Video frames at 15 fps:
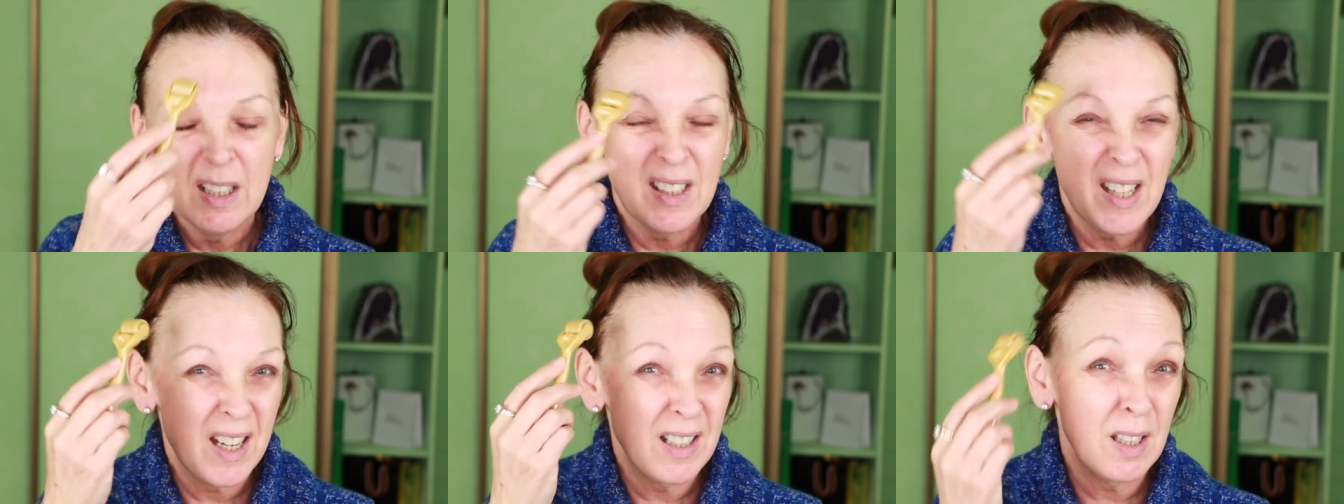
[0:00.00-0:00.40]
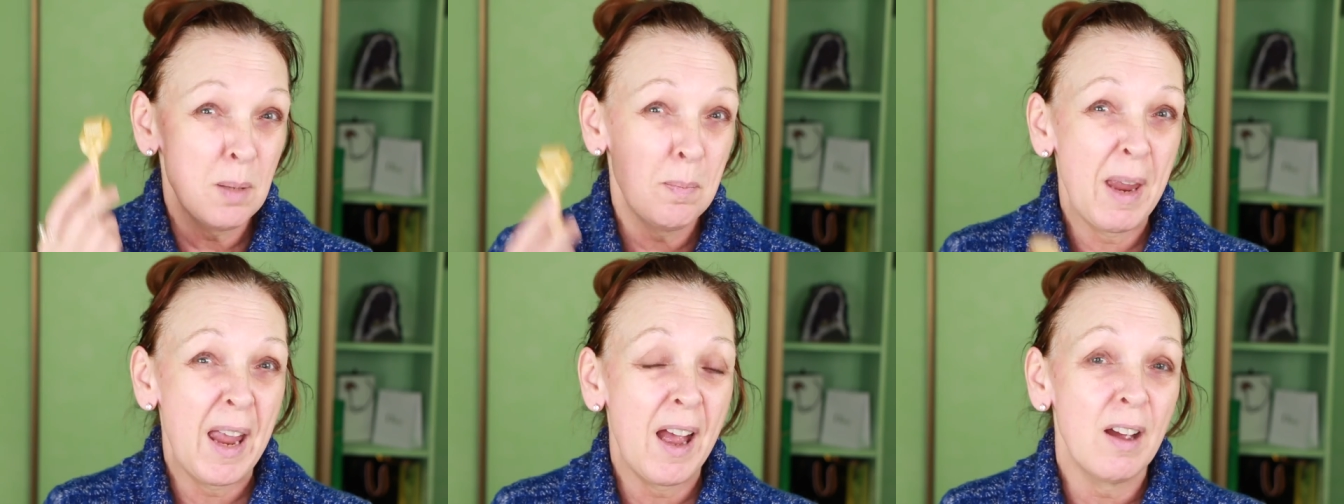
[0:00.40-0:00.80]
takes
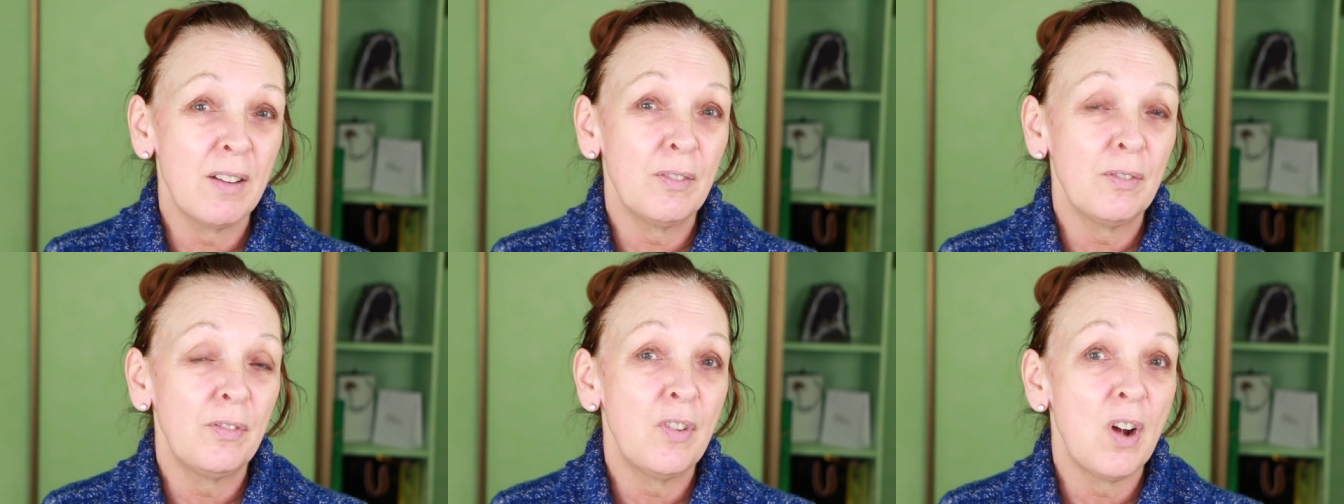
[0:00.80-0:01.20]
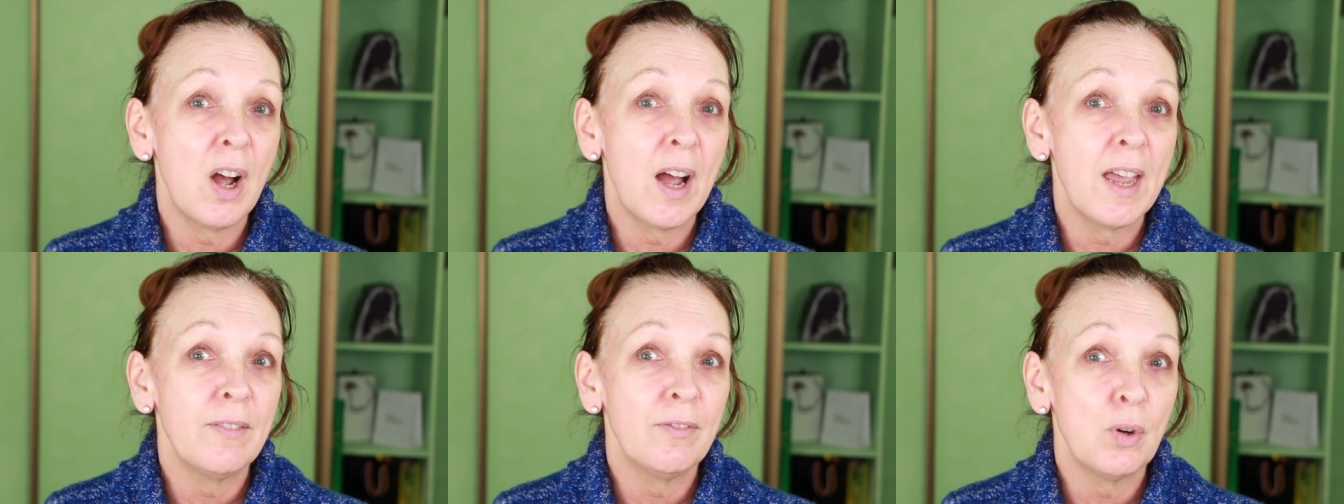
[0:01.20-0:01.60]
about
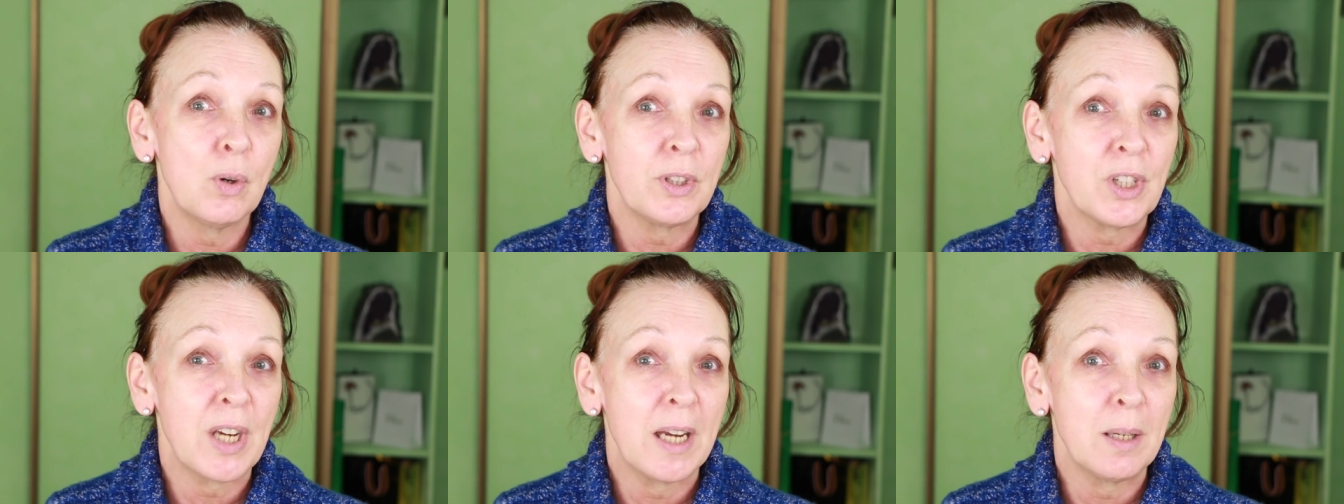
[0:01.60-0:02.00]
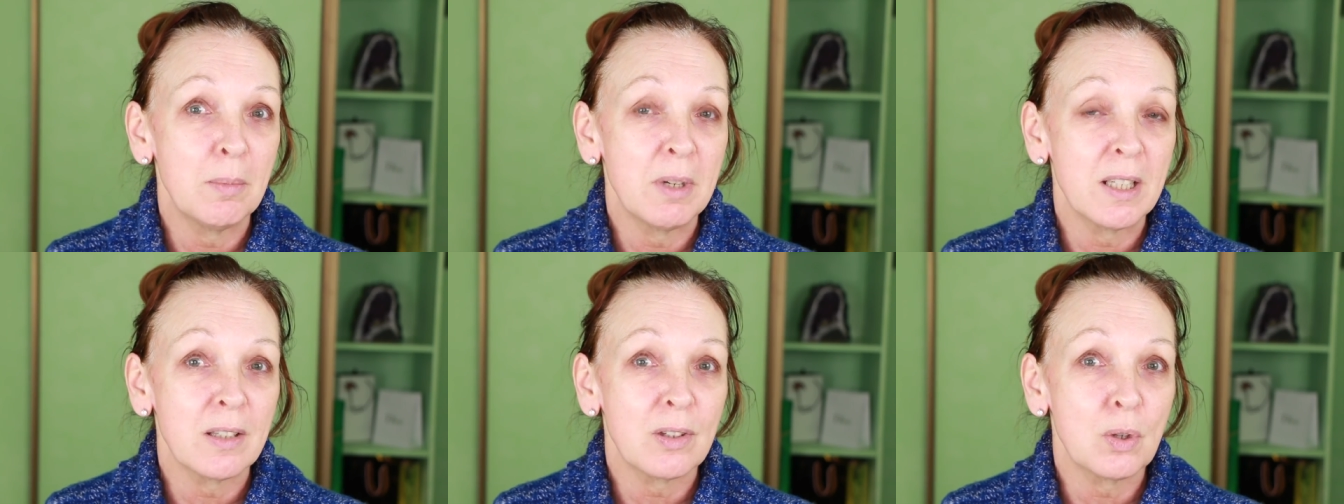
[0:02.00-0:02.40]
five or ten
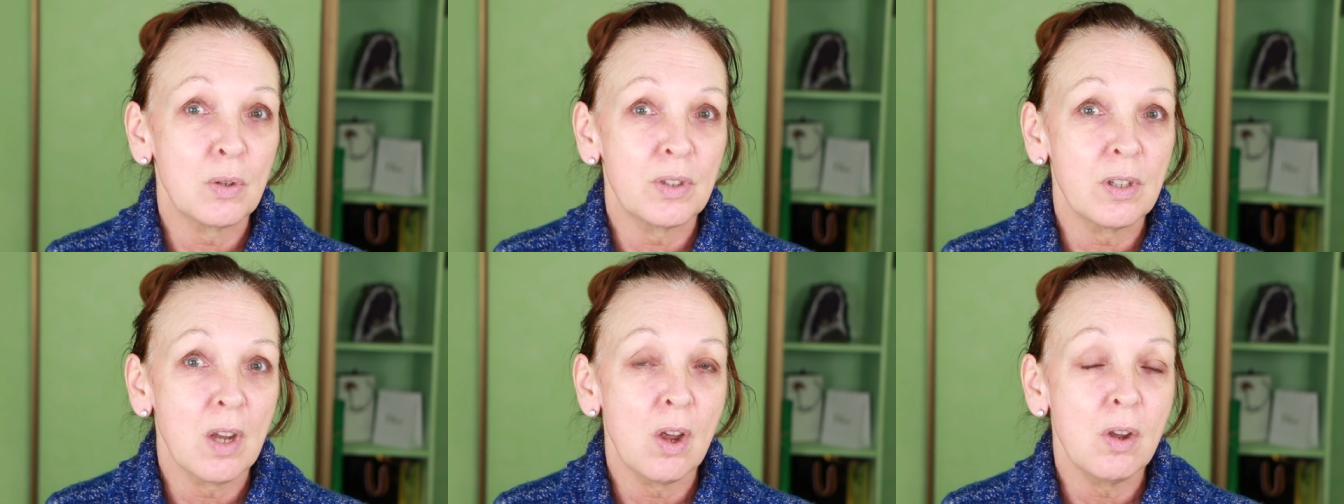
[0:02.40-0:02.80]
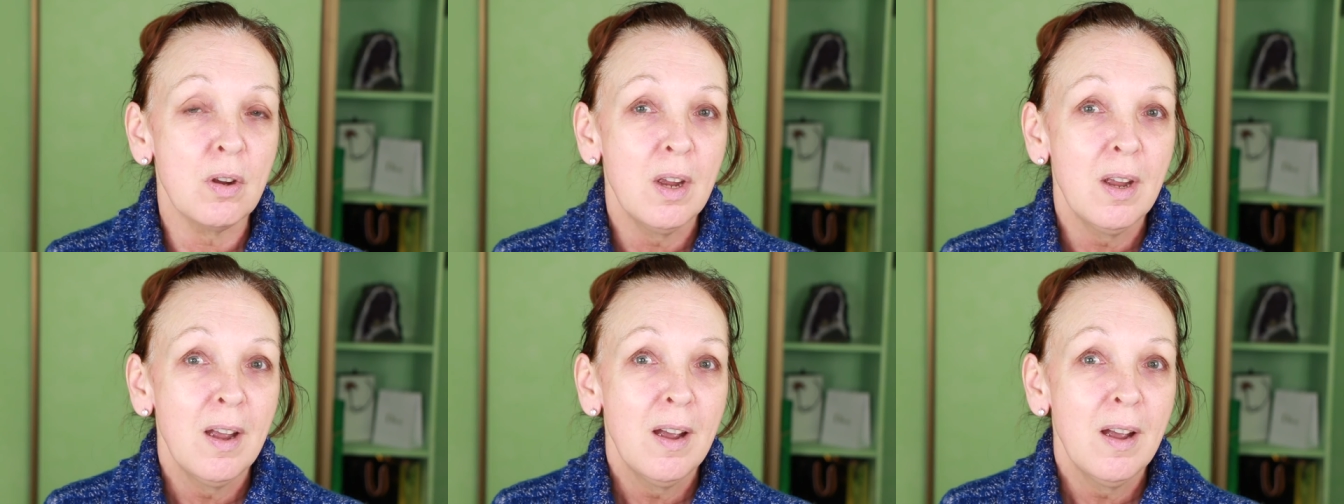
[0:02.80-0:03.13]
minutes or so